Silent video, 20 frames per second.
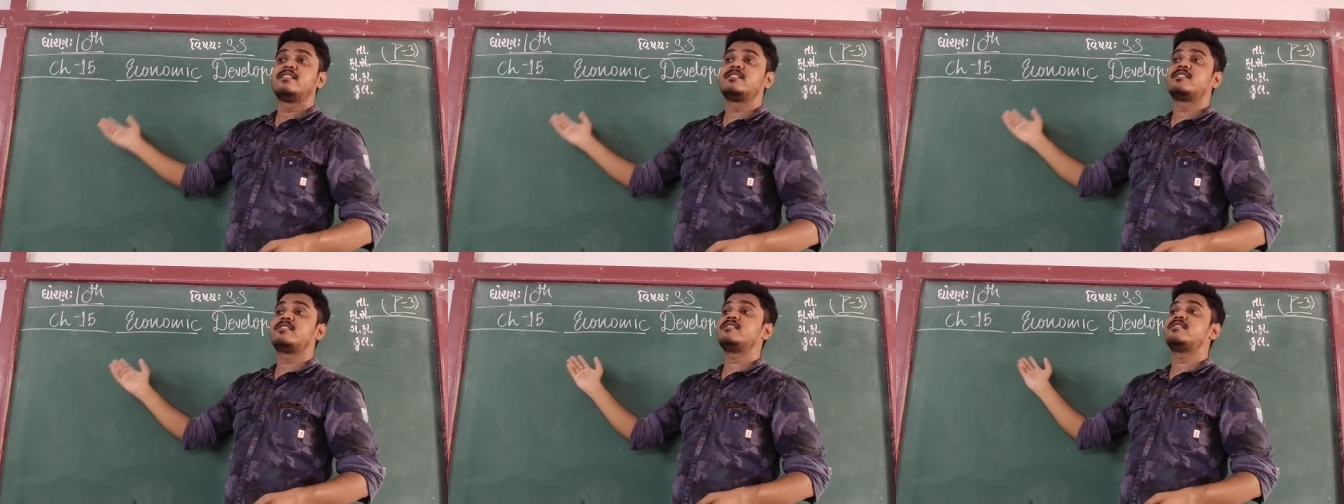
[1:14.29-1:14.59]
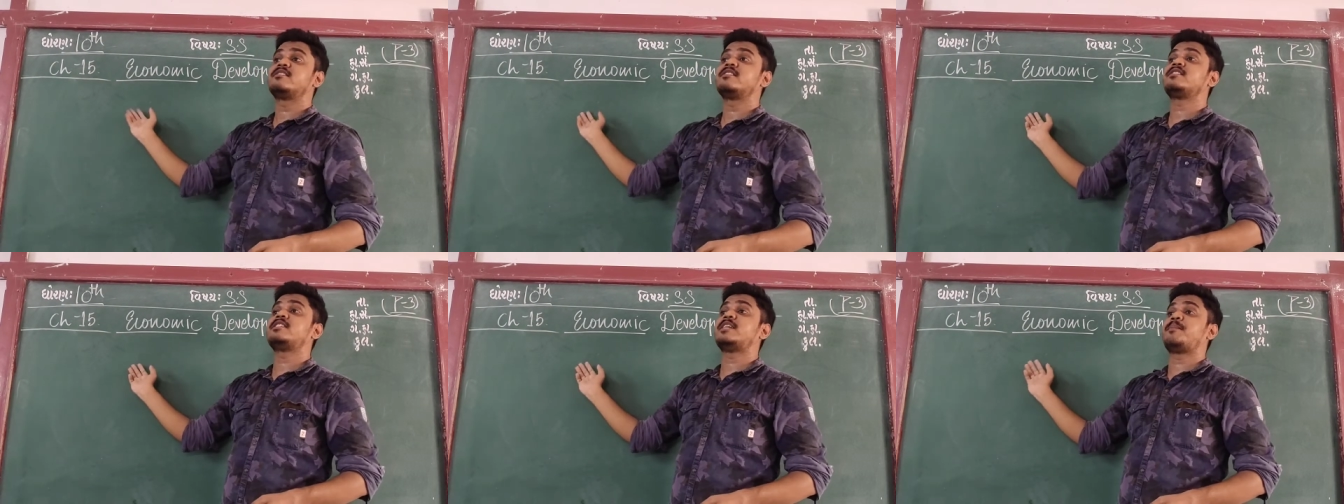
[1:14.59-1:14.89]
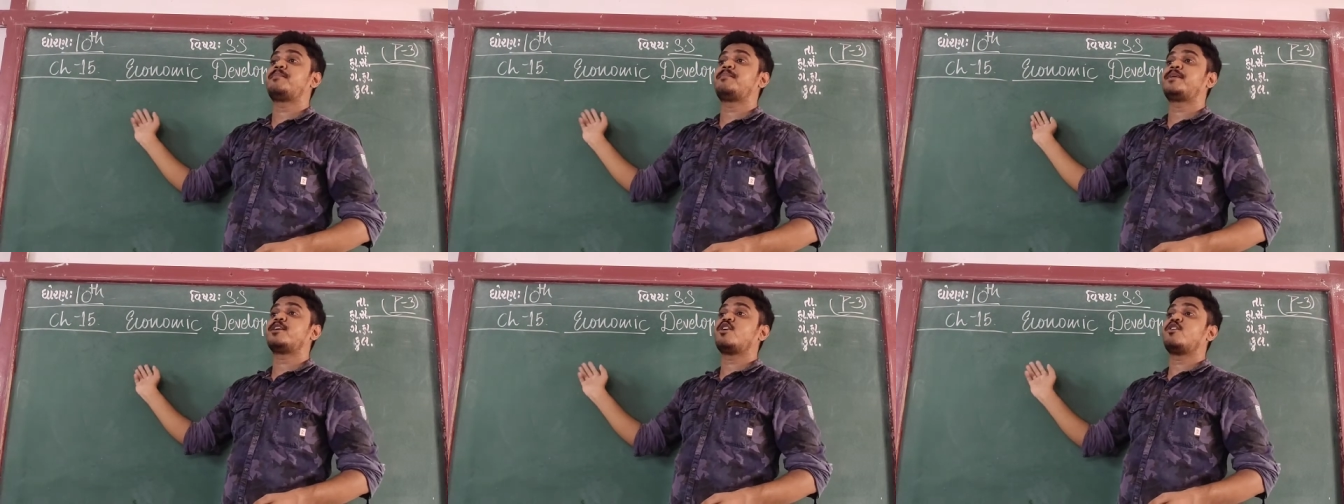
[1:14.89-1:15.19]
This is the
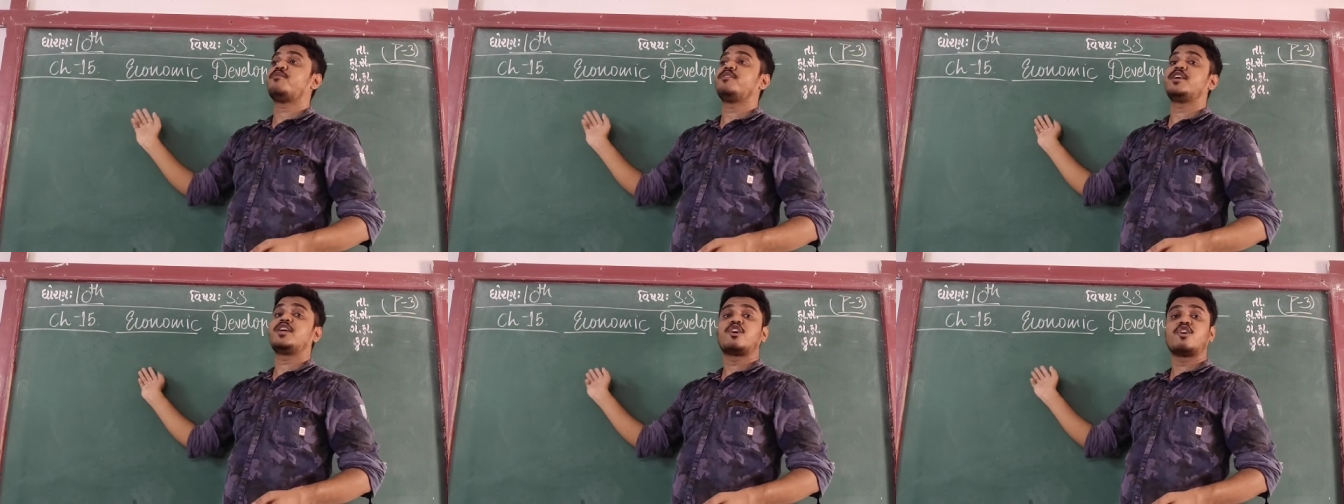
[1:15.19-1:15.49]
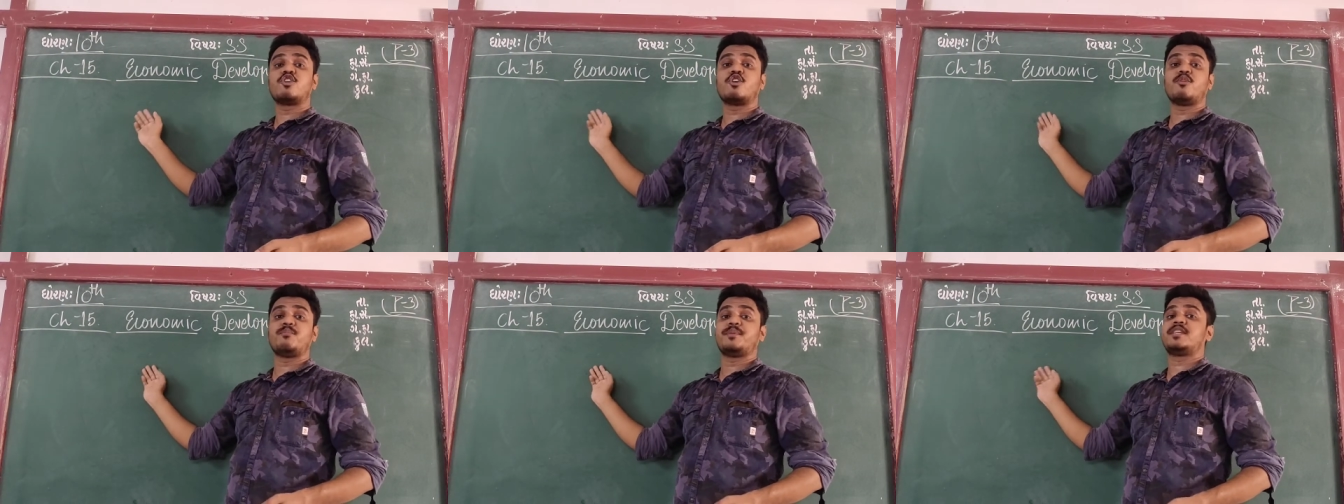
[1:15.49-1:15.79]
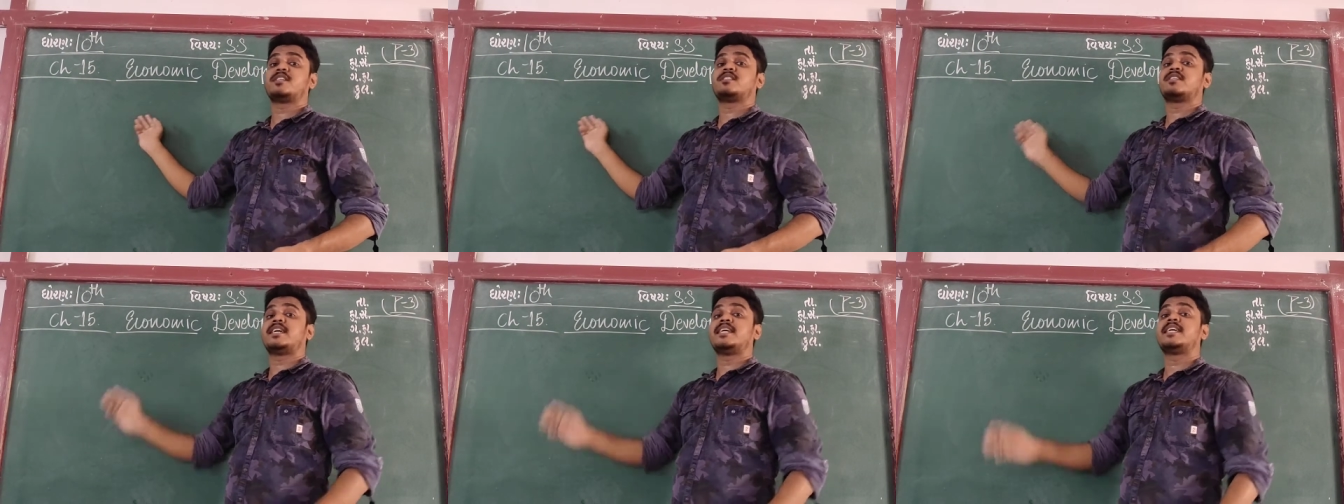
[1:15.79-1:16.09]
chapter of
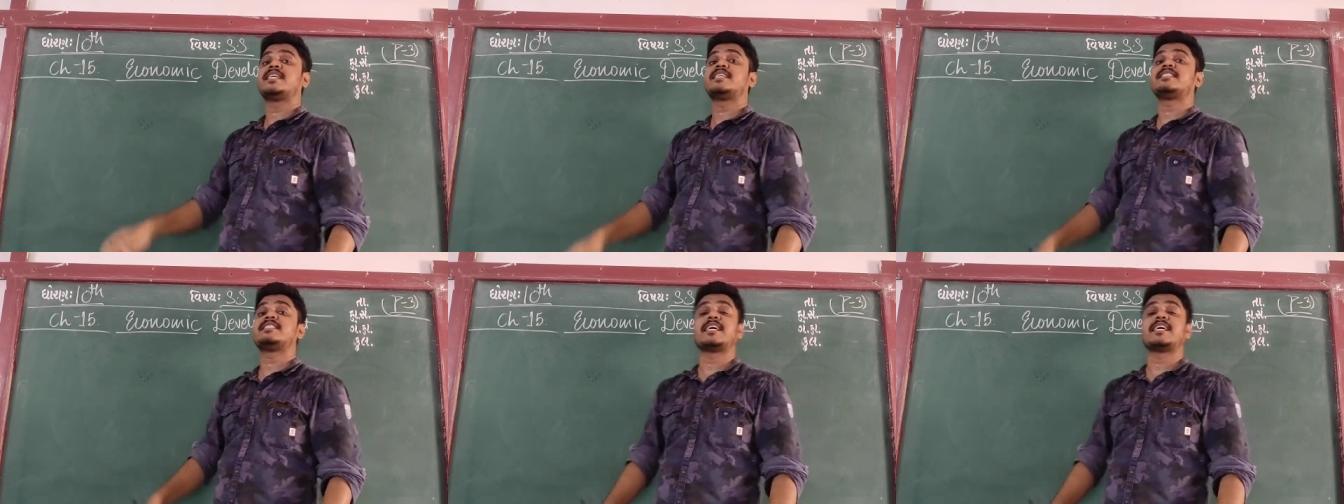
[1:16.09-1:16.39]
economics and is